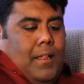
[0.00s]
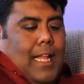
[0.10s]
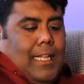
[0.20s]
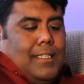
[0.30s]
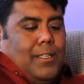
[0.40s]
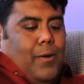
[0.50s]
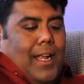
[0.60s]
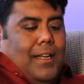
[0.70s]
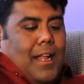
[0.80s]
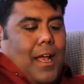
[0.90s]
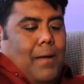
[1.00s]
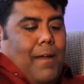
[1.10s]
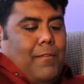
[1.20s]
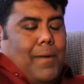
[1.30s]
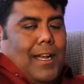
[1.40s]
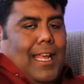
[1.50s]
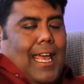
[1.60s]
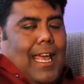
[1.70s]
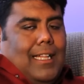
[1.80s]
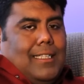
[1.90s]
That's great. Um, everybody,
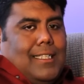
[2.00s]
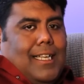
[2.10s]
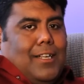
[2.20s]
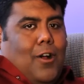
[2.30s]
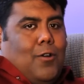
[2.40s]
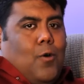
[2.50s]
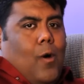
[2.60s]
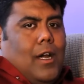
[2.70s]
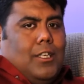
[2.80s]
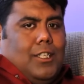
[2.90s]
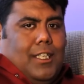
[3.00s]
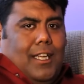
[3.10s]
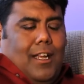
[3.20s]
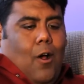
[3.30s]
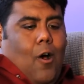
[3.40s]
alz.org.